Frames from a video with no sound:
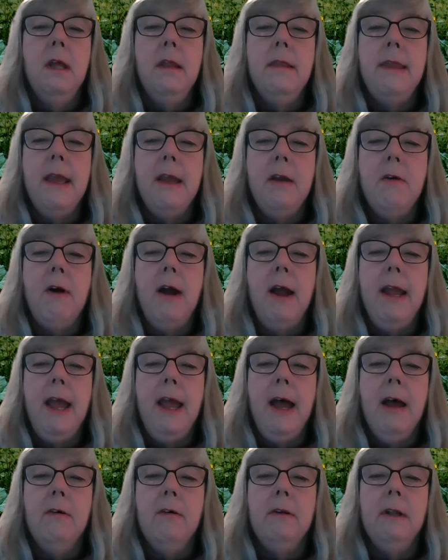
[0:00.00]
They cry
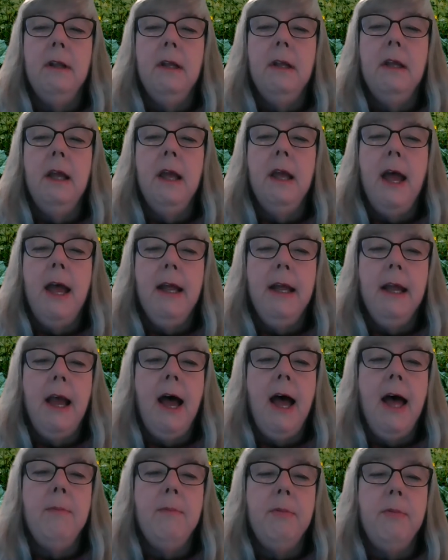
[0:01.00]
out, and
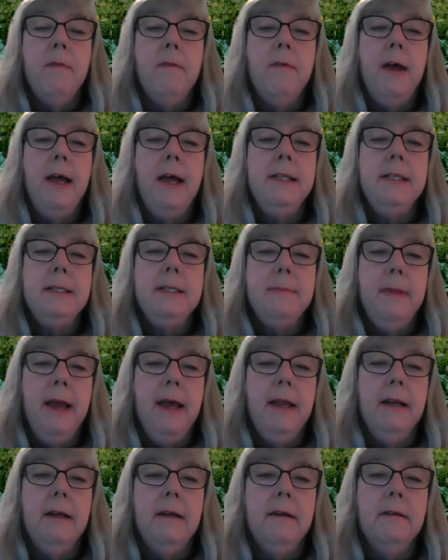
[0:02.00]
God provides
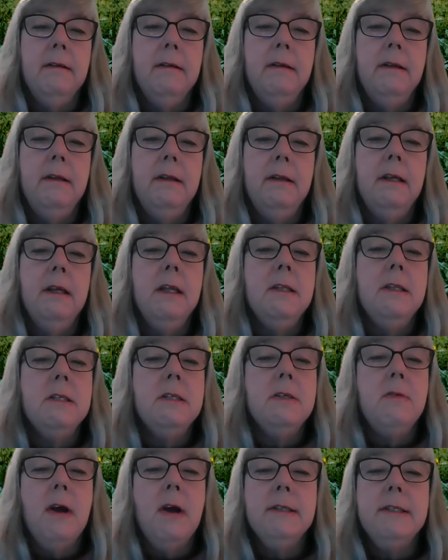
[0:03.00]
manna,
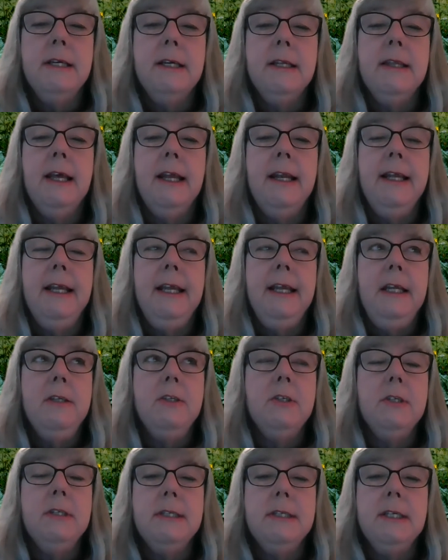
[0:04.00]
instructing that
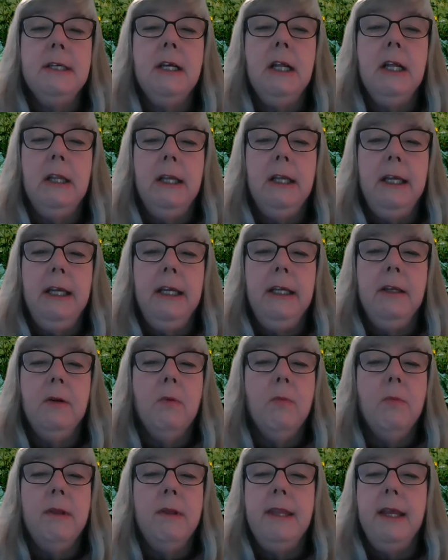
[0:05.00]
each is to glean
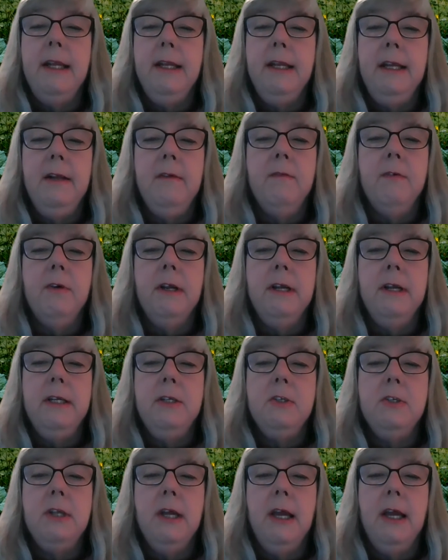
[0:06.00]
what they need for
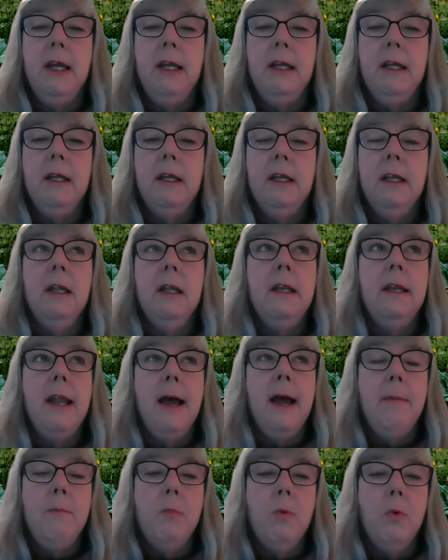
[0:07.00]
each day,
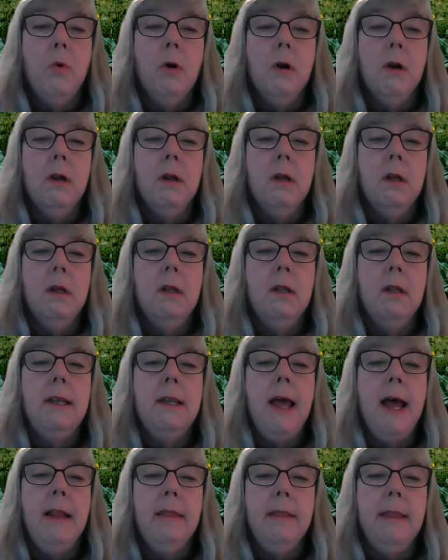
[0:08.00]
not more,
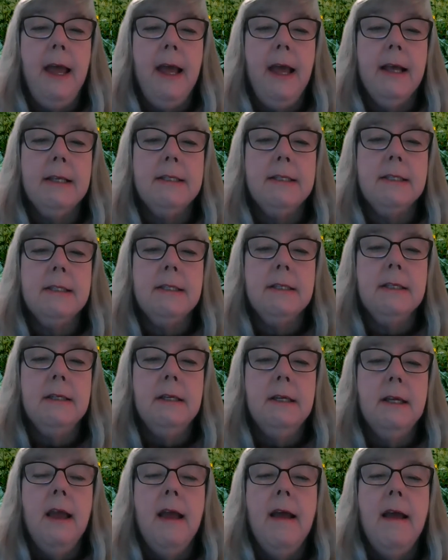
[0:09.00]
not less.
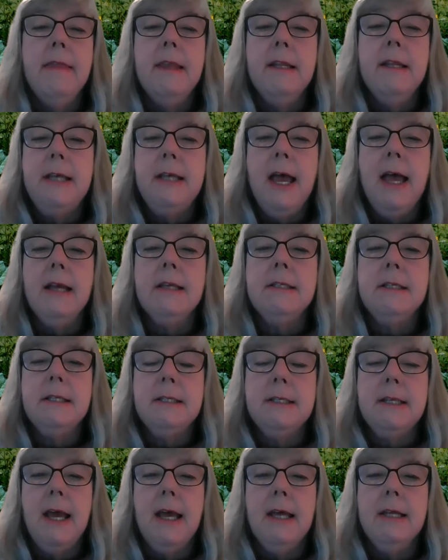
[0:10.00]
The text
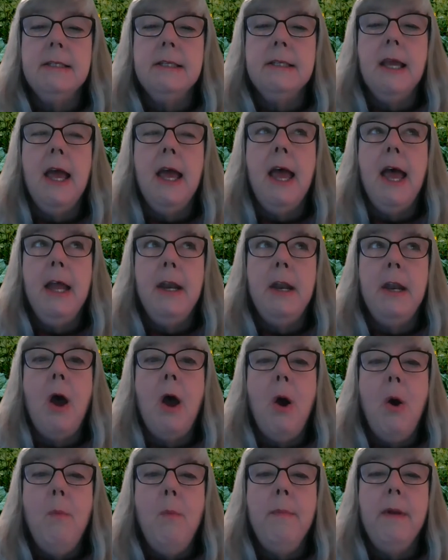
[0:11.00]
says an
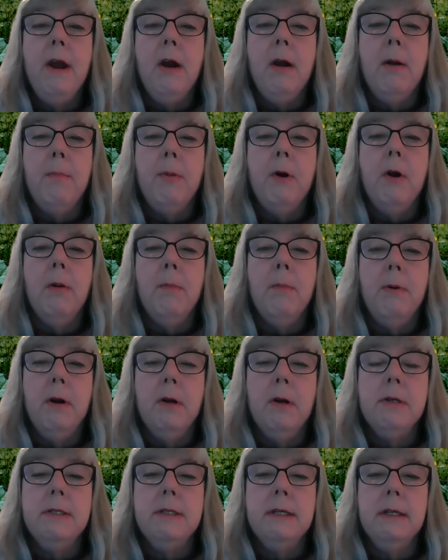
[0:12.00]
omer per
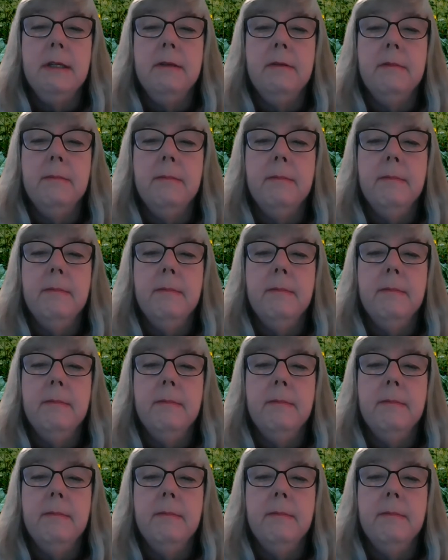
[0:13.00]
person.